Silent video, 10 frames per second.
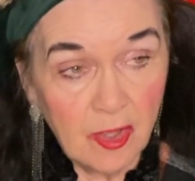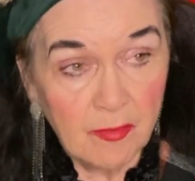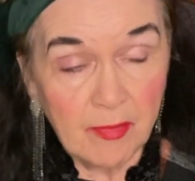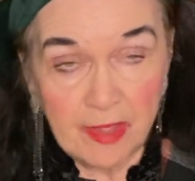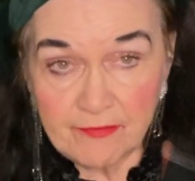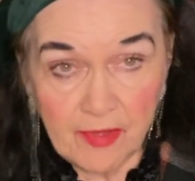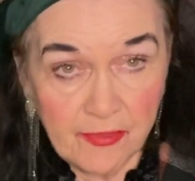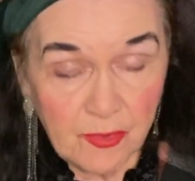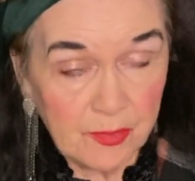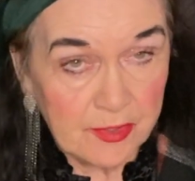my
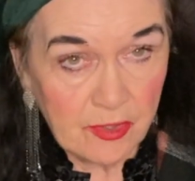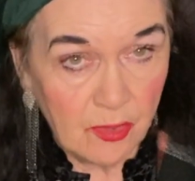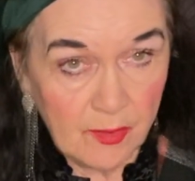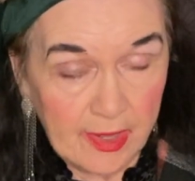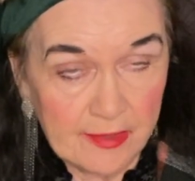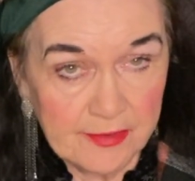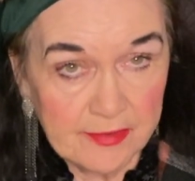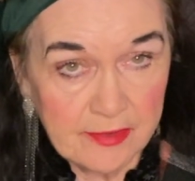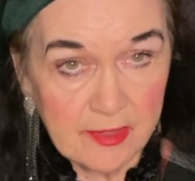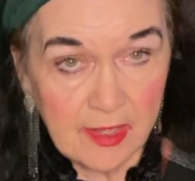father would go
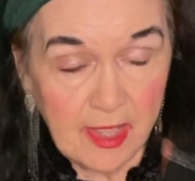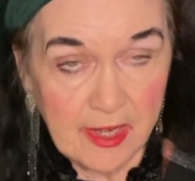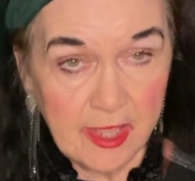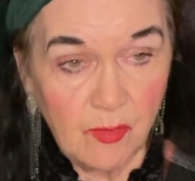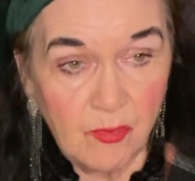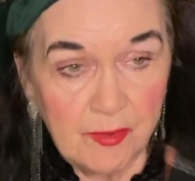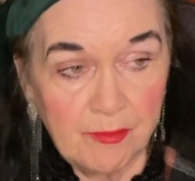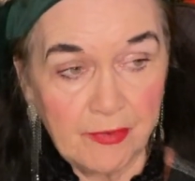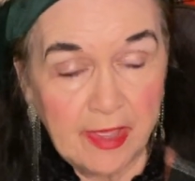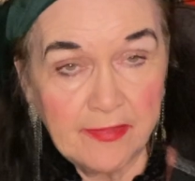out and he
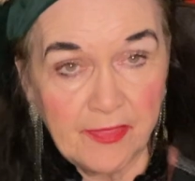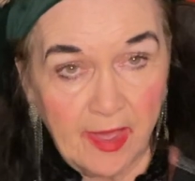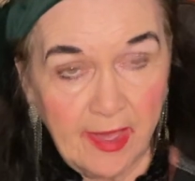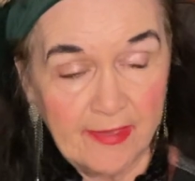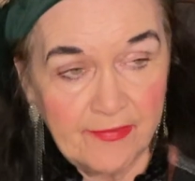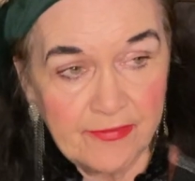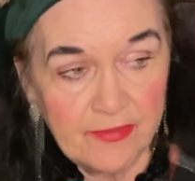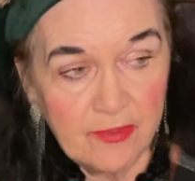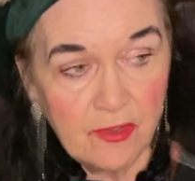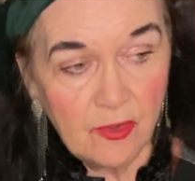would break the
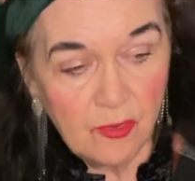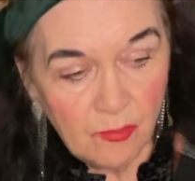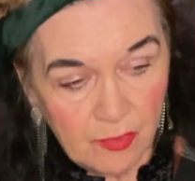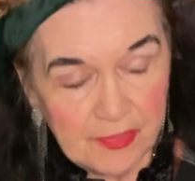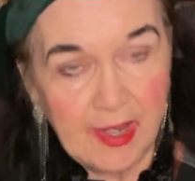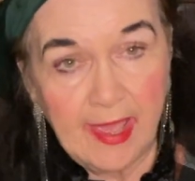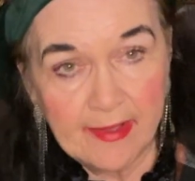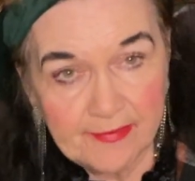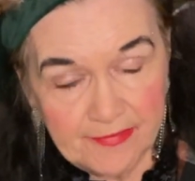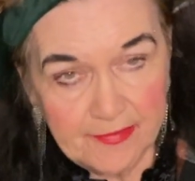ice with an
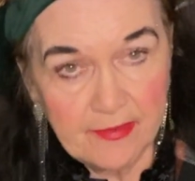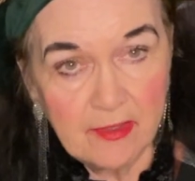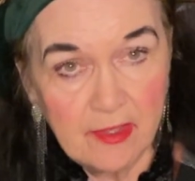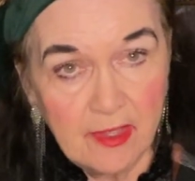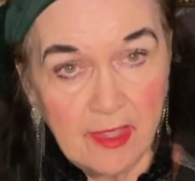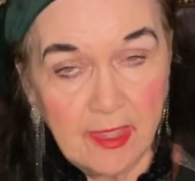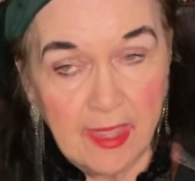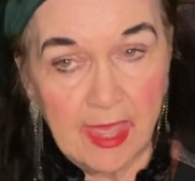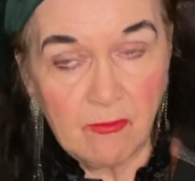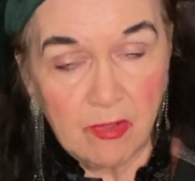axe.
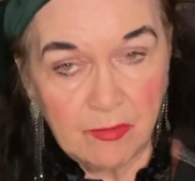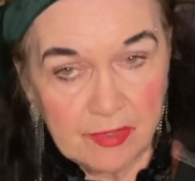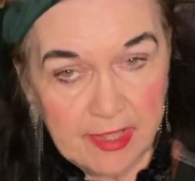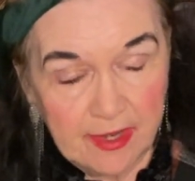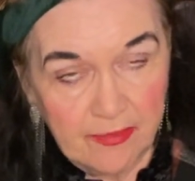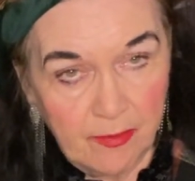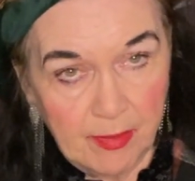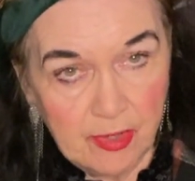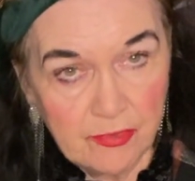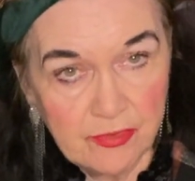And we would get in the
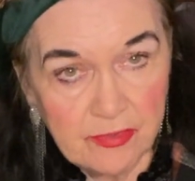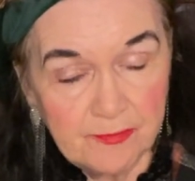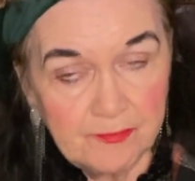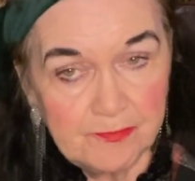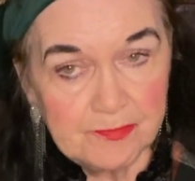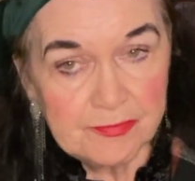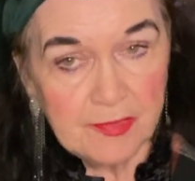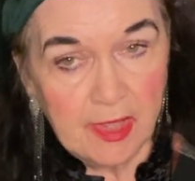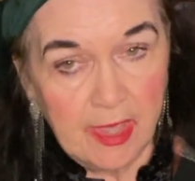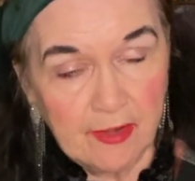boat
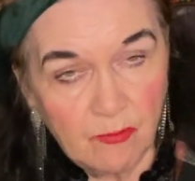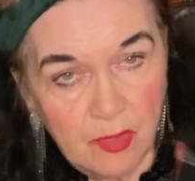and